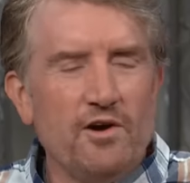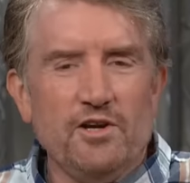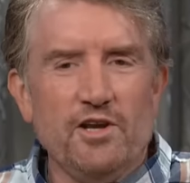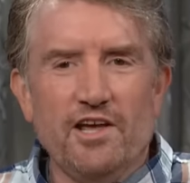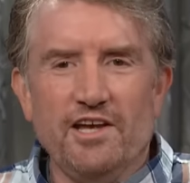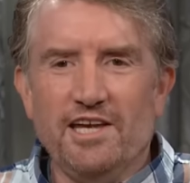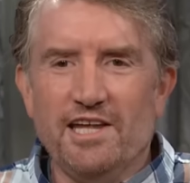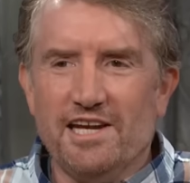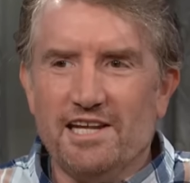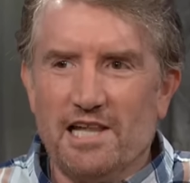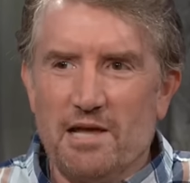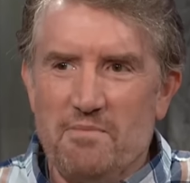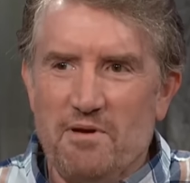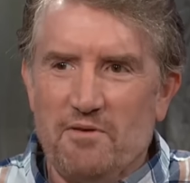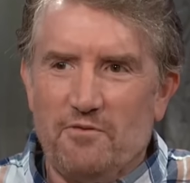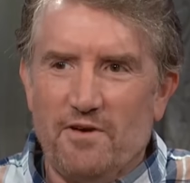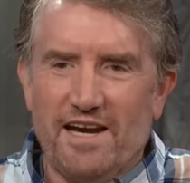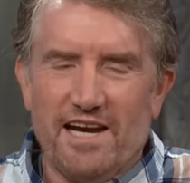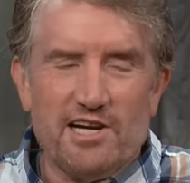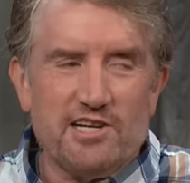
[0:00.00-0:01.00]
you didn't let me
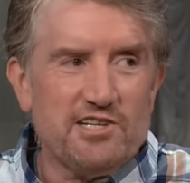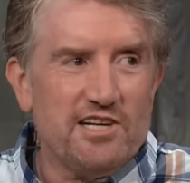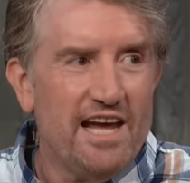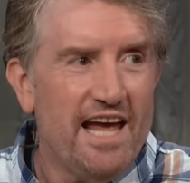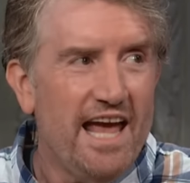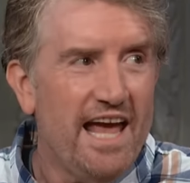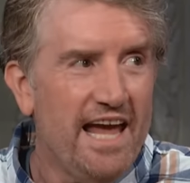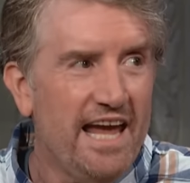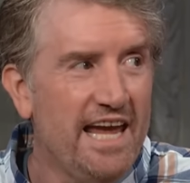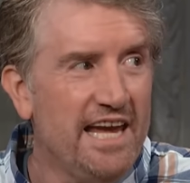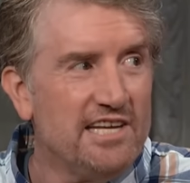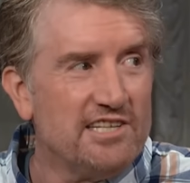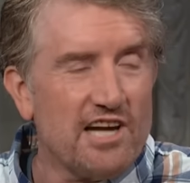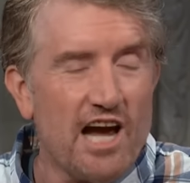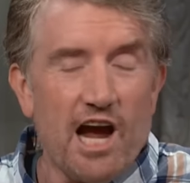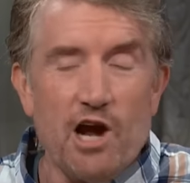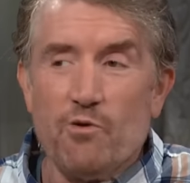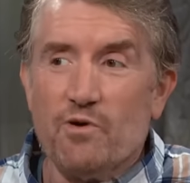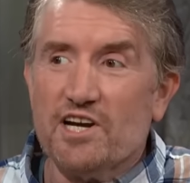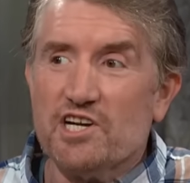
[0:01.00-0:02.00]
finish. He's
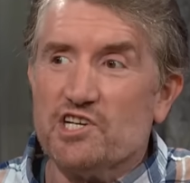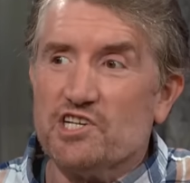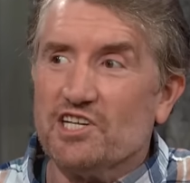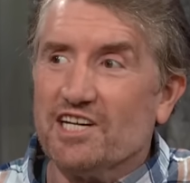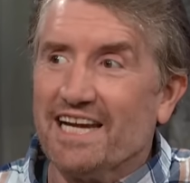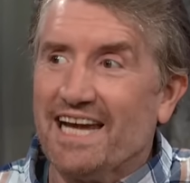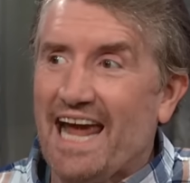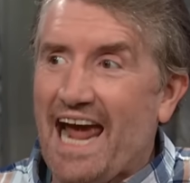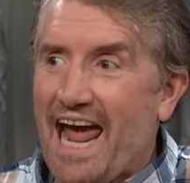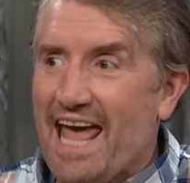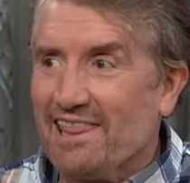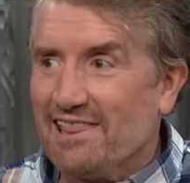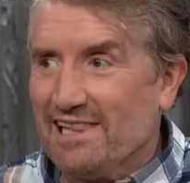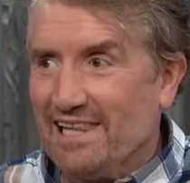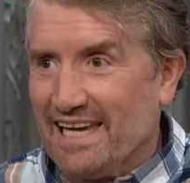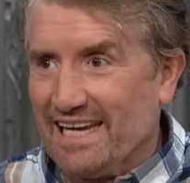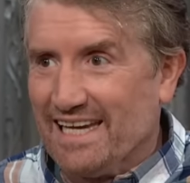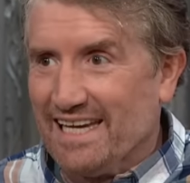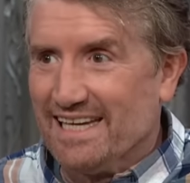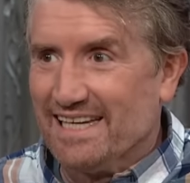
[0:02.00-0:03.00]
Irish
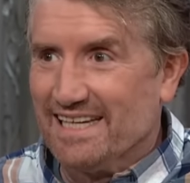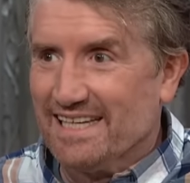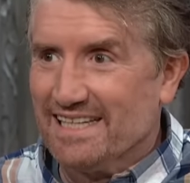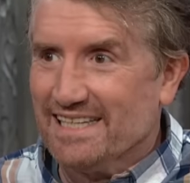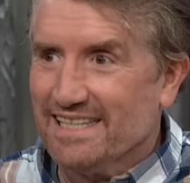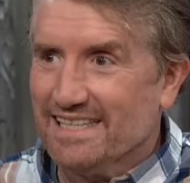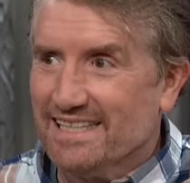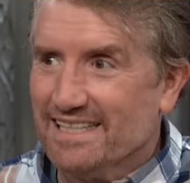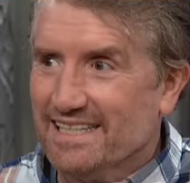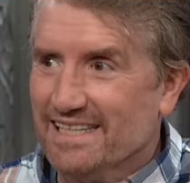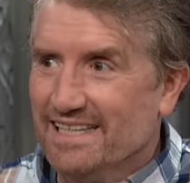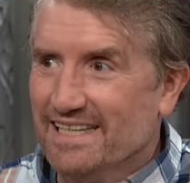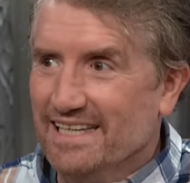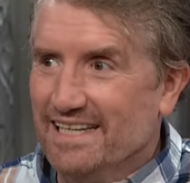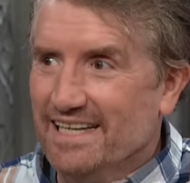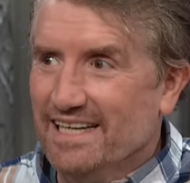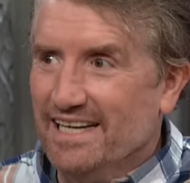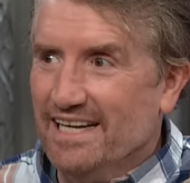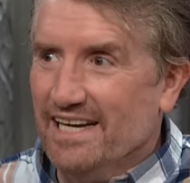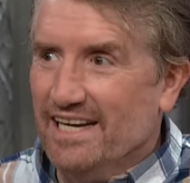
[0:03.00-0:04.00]
Catholic.
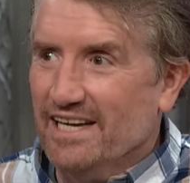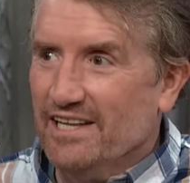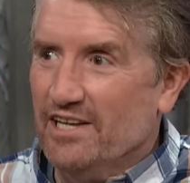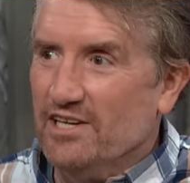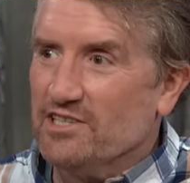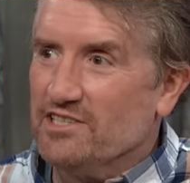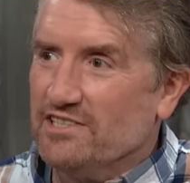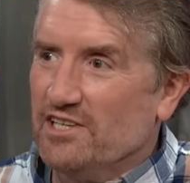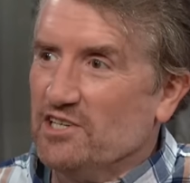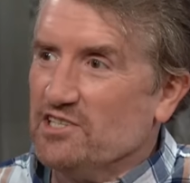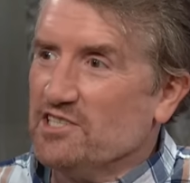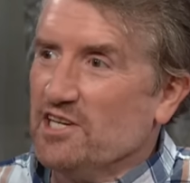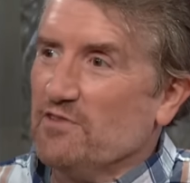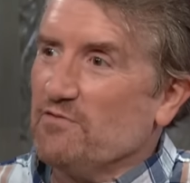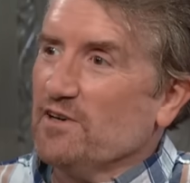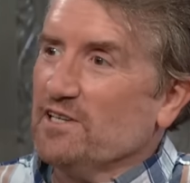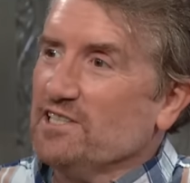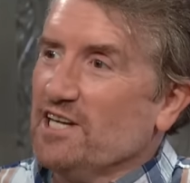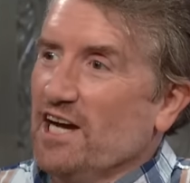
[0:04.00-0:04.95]
There's, there's different